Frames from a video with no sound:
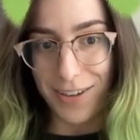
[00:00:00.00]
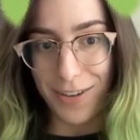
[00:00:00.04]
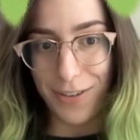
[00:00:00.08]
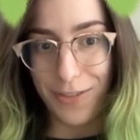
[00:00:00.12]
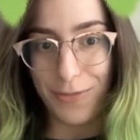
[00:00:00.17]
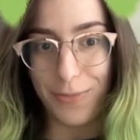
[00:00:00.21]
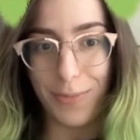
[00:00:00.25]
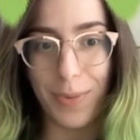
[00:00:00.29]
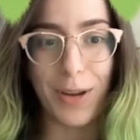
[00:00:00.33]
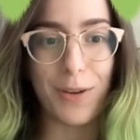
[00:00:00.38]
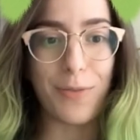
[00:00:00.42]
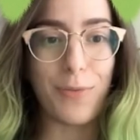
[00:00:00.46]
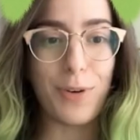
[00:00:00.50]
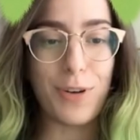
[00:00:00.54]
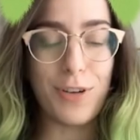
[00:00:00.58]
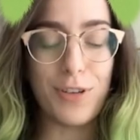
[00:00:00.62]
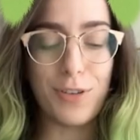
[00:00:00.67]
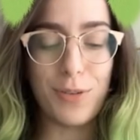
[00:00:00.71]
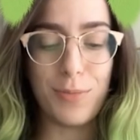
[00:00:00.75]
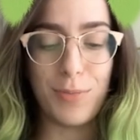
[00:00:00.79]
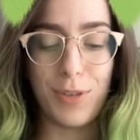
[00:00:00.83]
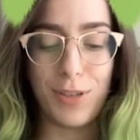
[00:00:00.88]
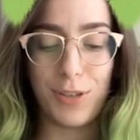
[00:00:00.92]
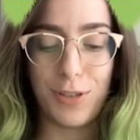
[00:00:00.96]
of my
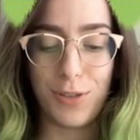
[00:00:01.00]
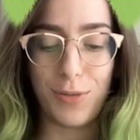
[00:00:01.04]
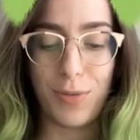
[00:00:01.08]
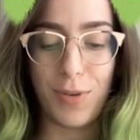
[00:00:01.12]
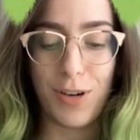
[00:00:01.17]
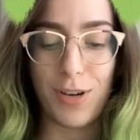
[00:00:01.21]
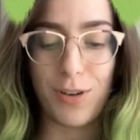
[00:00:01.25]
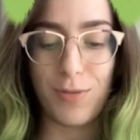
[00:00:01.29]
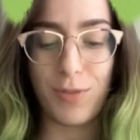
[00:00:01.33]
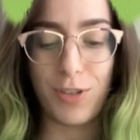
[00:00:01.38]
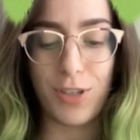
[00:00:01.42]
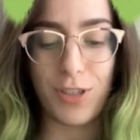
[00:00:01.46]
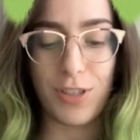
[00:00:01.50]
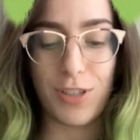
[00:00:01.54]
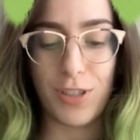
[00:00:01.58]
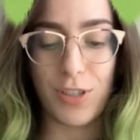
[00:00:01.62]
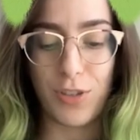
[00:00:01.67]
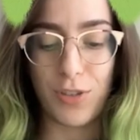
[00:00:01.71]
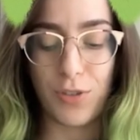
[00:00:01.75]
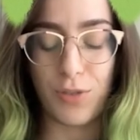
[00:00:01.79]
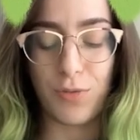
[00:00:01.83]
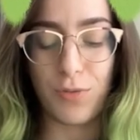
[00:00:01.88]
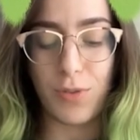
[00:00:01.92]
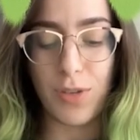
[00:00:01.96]
Windermere sweater, which is
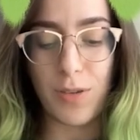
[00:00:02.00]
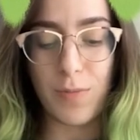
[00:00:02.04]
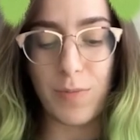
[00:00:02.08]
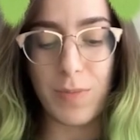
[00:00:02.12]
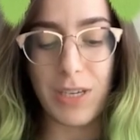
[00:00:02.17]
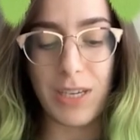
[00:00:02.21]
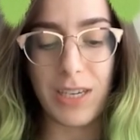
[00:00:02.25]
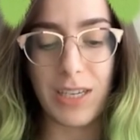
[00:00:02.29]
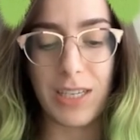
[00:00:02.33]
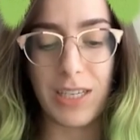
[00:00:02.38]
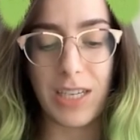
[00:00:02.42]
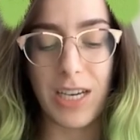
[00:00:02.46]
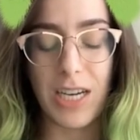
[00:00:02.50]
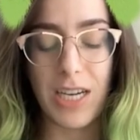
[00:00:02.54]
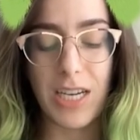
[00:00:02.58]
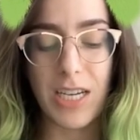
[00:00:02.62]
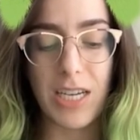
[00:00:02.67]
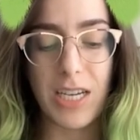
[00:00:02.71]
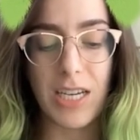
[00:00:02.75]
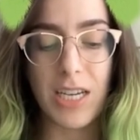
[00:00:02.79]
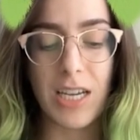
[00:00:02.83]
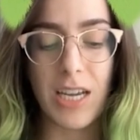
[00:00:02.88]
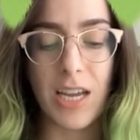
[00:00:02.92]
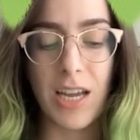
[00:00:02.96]
extremely
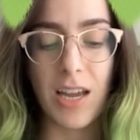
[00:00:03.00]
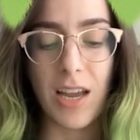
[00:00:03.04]
exciting.